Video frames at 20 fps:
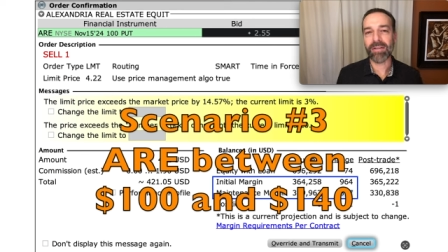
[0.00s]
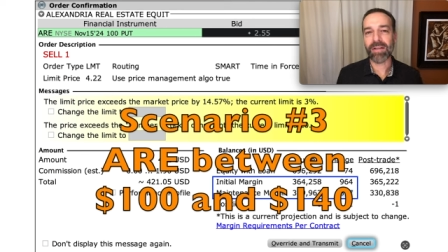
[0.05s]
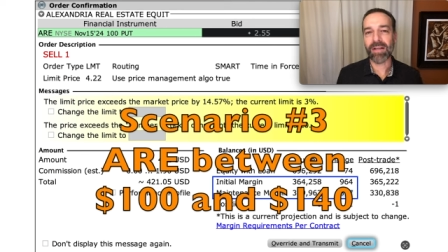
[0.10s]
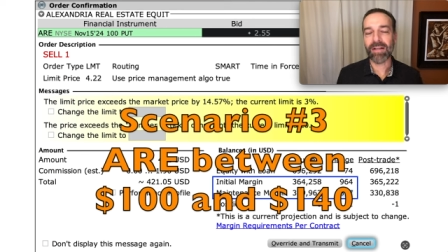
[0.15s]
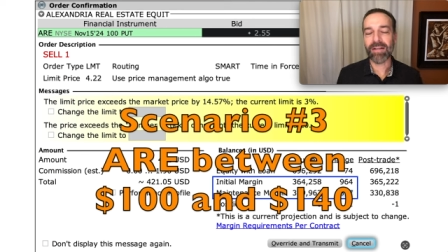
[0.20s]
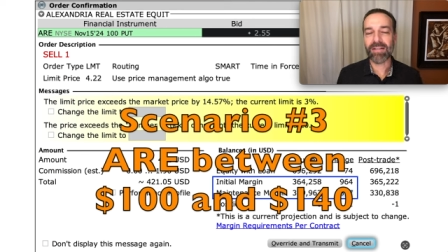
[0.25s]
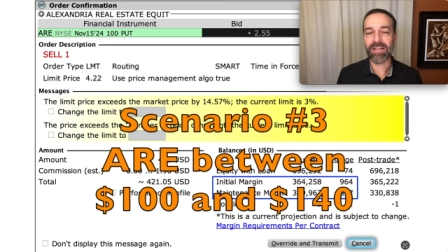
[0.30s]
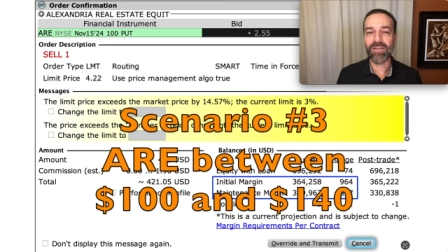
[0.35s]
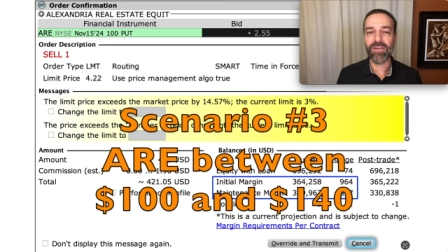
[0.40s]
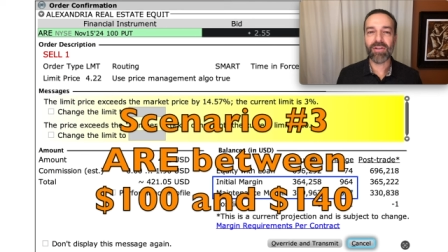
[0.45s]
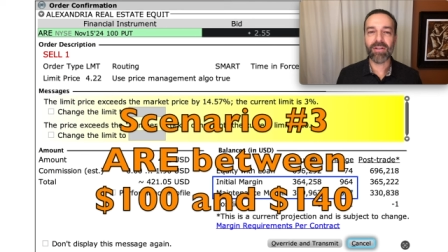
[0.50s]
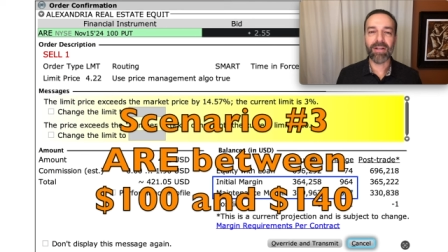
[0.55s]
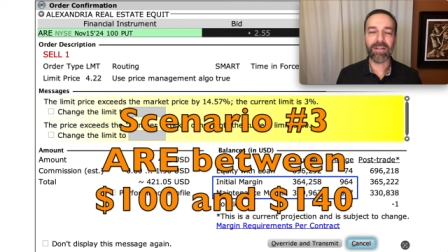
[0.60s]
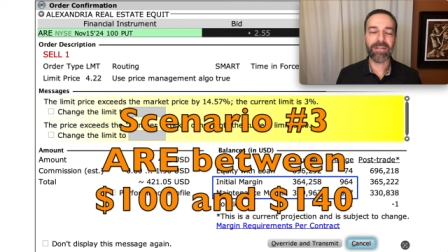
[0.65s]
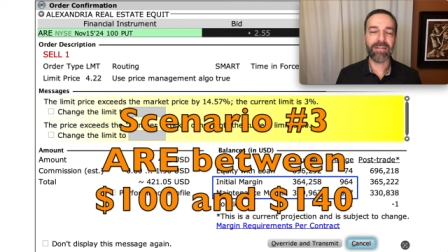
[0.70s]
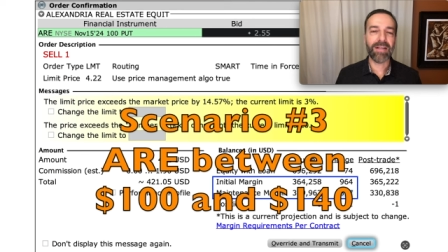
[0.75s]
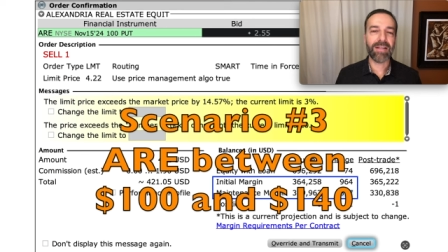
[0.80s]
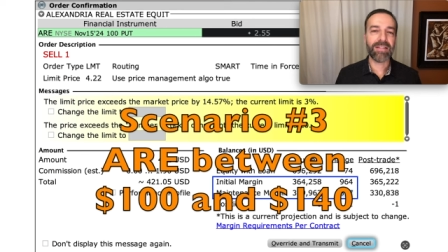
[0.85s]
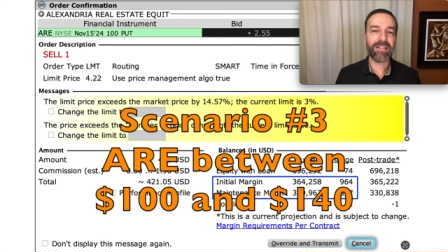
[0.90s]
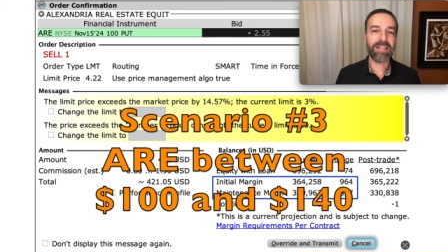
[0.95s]
Continue
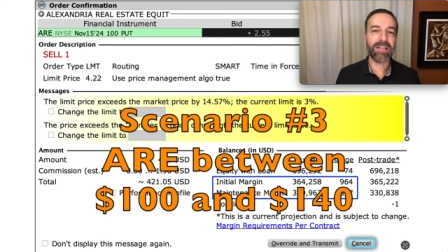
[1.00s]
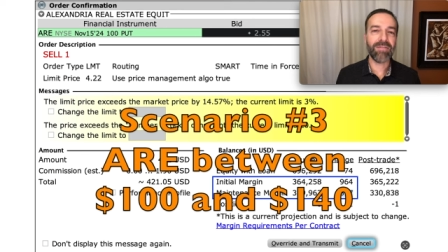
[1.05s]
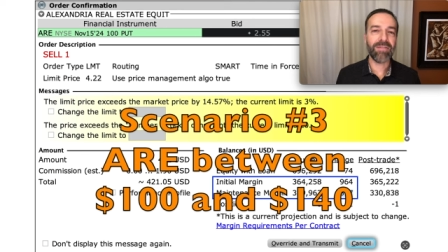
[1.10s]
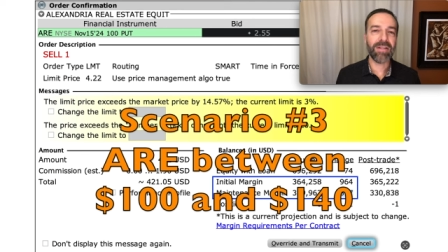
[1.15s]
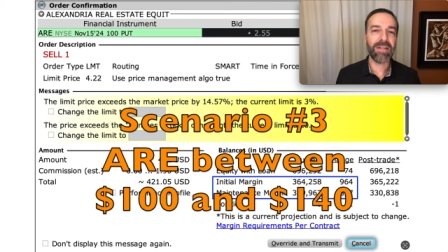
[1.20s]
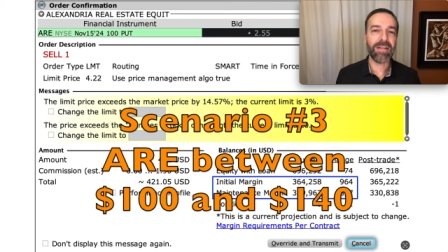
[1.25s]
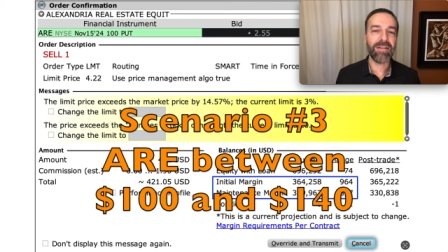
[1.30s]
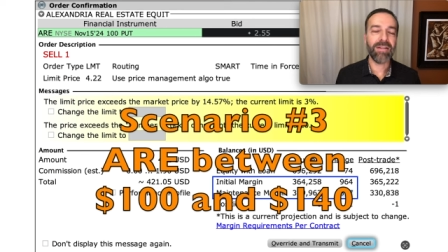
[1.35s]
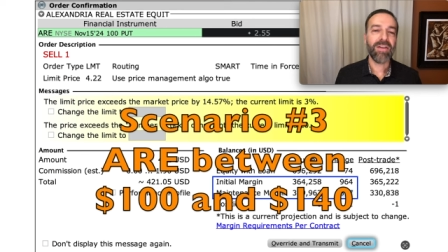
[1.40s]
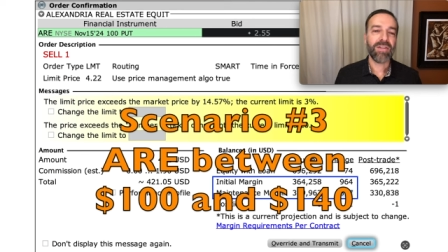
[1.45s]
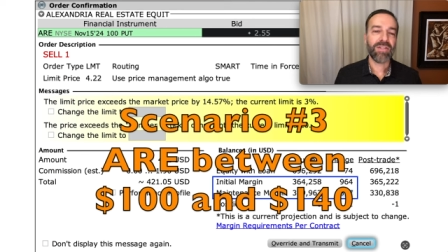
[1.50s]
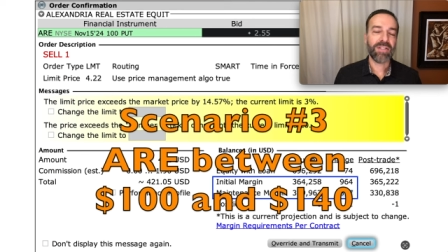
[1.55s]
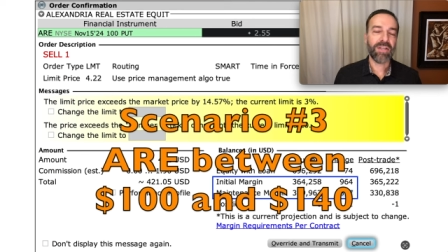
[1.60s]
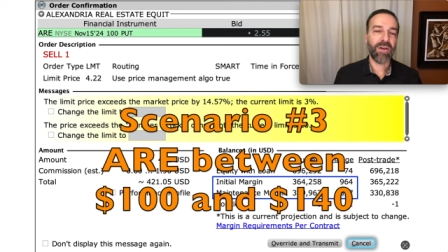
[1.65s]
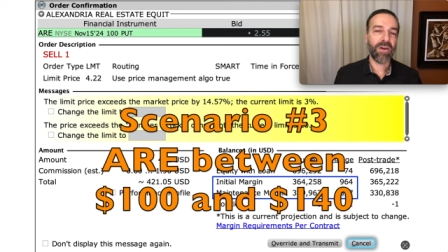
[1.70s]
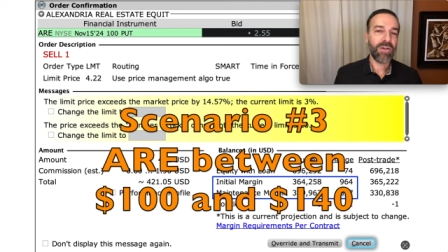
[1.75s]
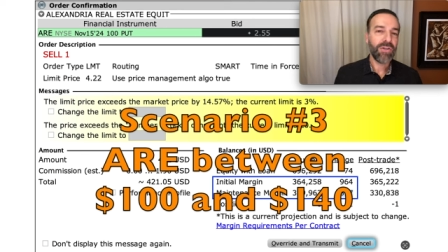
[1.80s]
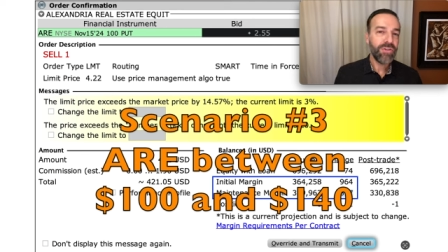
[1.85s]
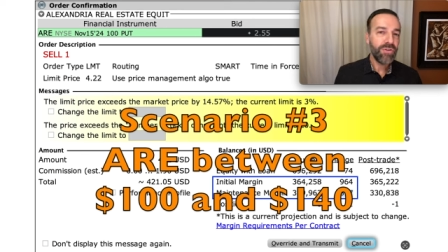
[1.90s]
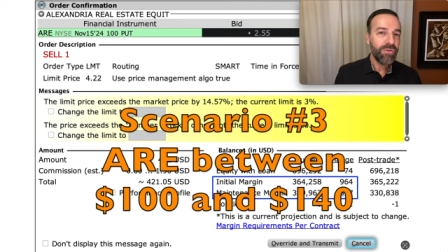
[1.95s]
collecting that dividend,
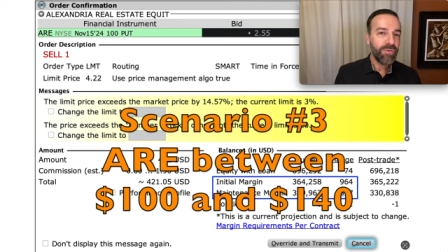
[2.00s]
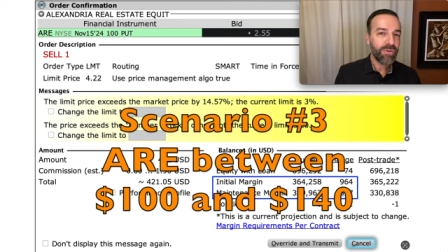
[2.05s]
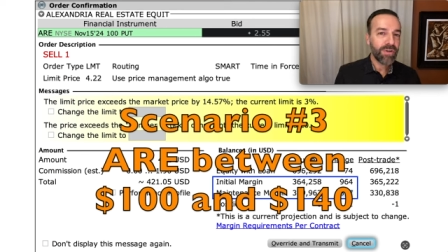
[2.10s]
sell a new